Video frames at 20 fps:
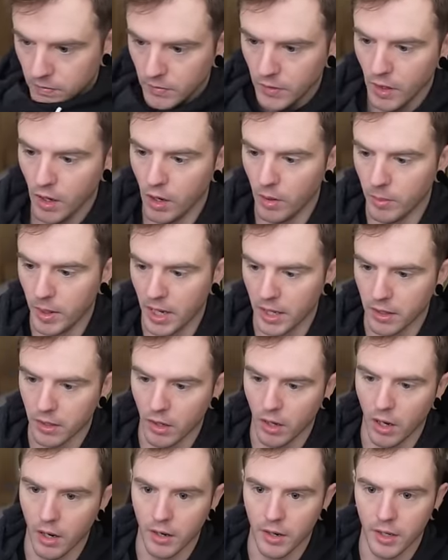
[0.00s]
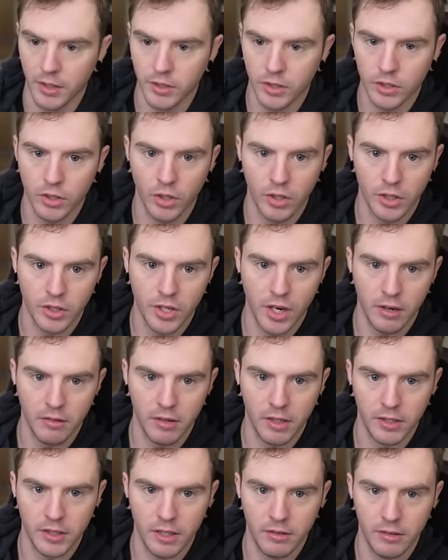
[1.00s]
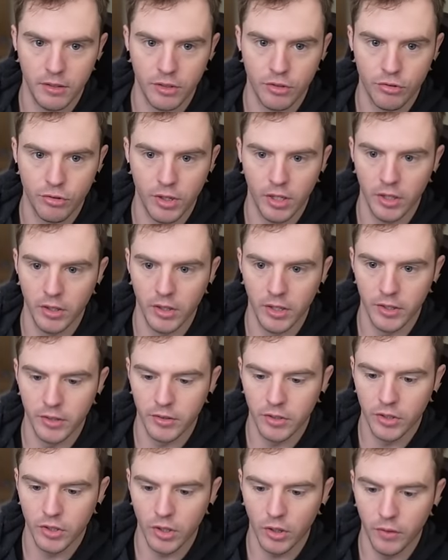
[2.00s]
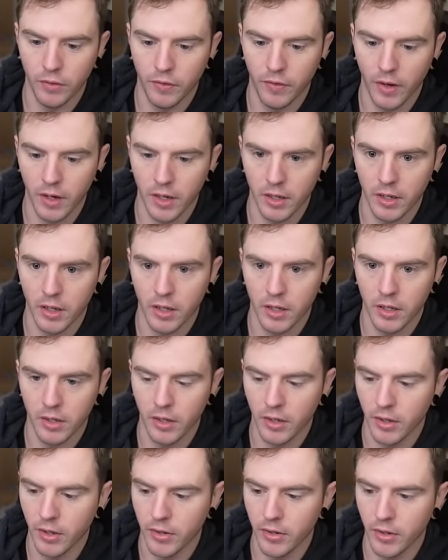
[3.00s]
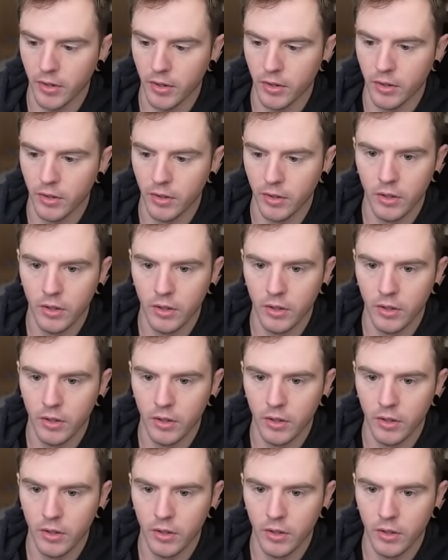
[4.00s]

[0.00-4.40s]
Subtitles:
Oh my God. I just called a check raise here and drilled it so fucking hard on the turn.